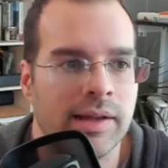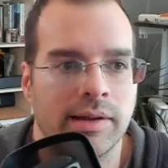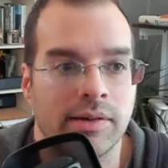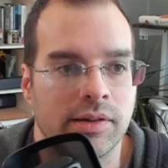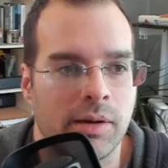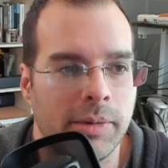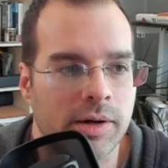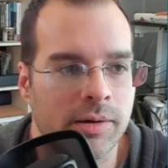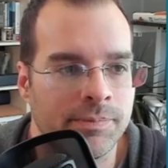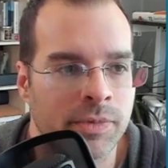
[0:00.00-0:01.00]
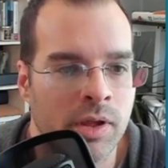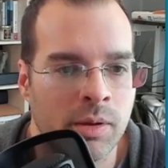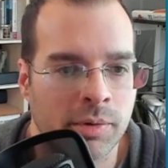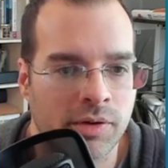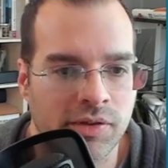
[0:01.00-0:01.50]
It does not matter,
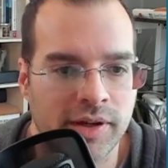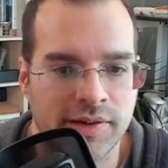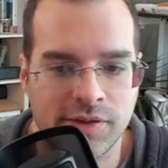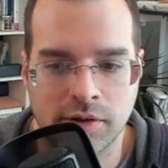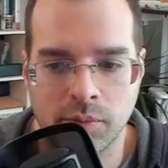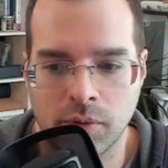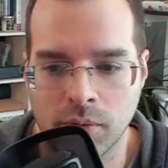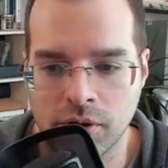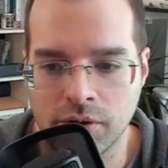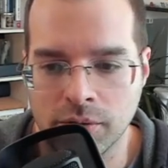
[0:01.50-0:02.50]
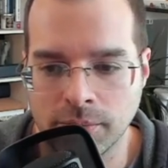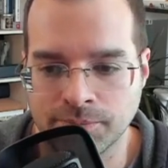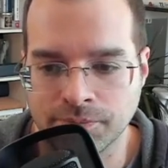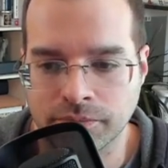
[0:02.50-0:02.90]
because the next thing that we're going to do,